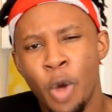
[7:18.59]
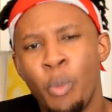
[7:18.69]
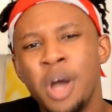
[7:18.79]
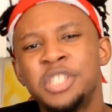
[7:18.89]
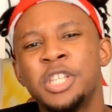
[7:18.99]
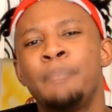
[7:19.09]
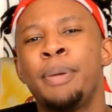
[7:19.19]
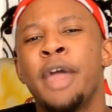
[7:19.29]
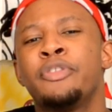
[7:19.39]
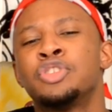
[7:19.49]
what should the
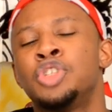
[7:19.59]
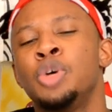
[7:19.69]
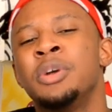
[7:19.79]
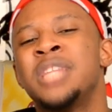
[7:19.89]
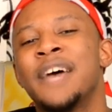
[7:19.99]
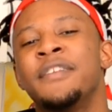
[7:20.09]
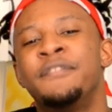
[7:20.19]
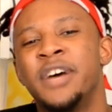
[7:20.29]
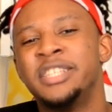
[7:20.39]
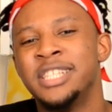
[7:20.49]
Panthers do with
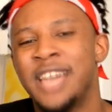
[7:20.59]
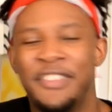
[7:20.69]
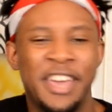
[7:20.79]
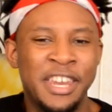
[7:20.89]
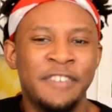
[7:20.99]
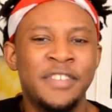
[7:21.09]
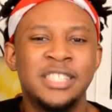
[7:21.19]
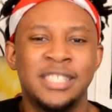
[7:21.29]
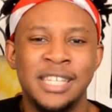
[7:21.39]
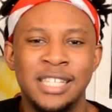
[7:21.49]
Devin Funchess at the end of
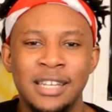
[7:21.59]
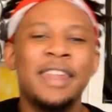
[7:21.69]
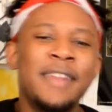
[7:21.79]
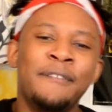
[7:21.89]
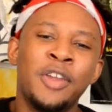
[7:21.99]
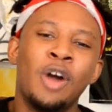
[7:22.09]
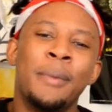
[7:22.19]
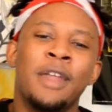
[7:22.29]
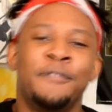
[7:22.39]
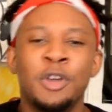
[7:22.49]
this season? In that video, I
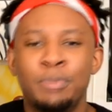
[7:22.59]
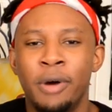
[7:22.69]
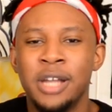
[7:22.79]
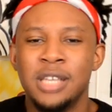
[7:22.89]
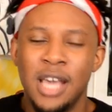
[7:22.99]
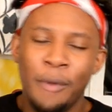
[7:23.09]
made a few points.